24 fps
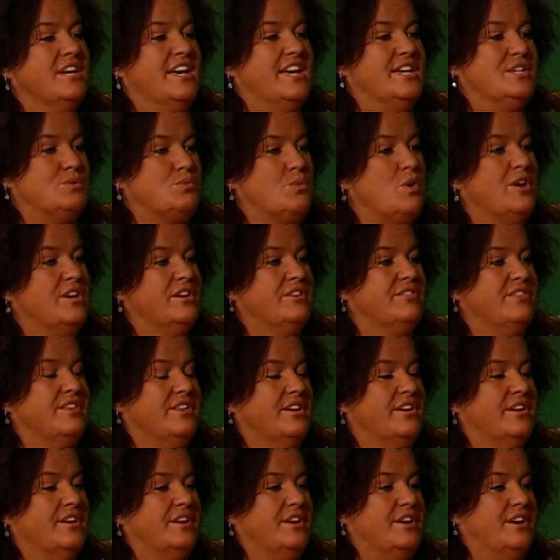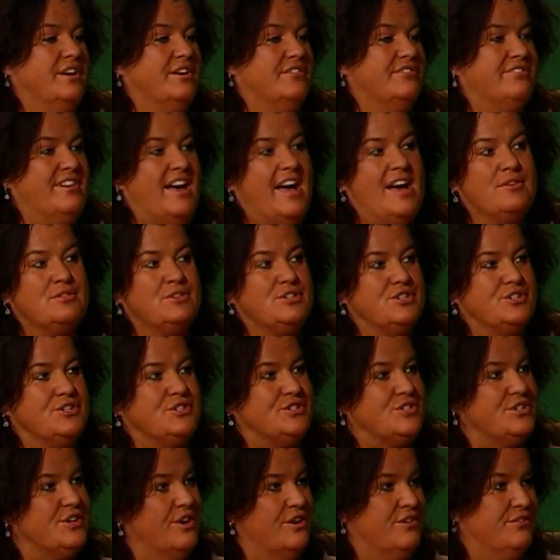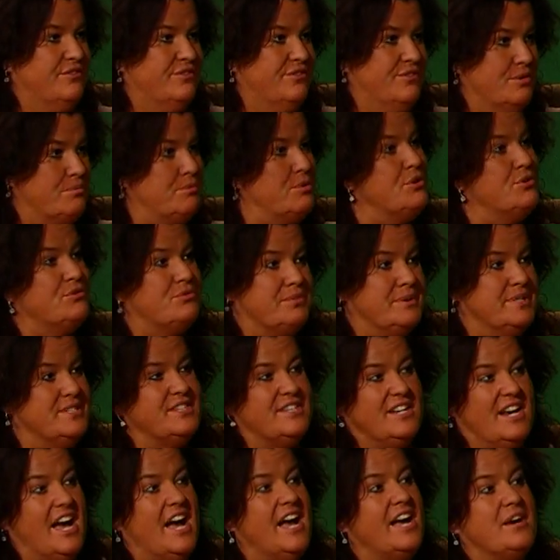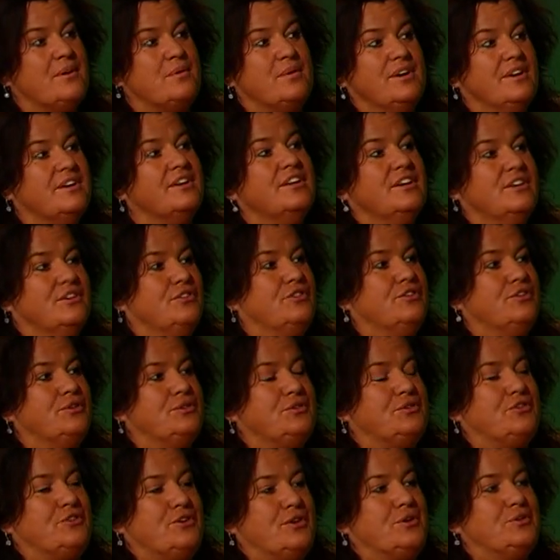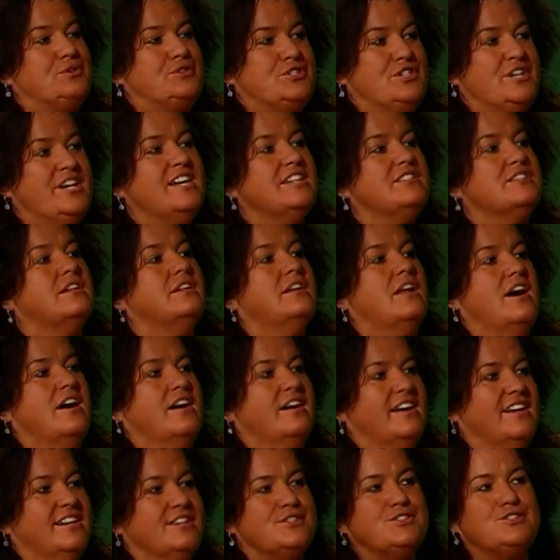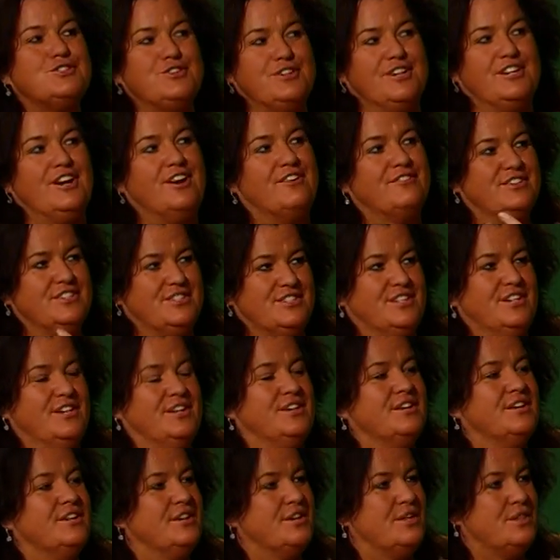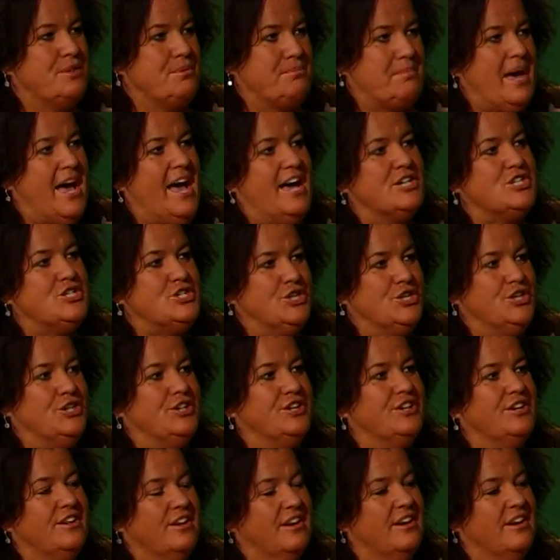as one of the founders of the movement in Iowa, too. So she has a long history and obviously the passion.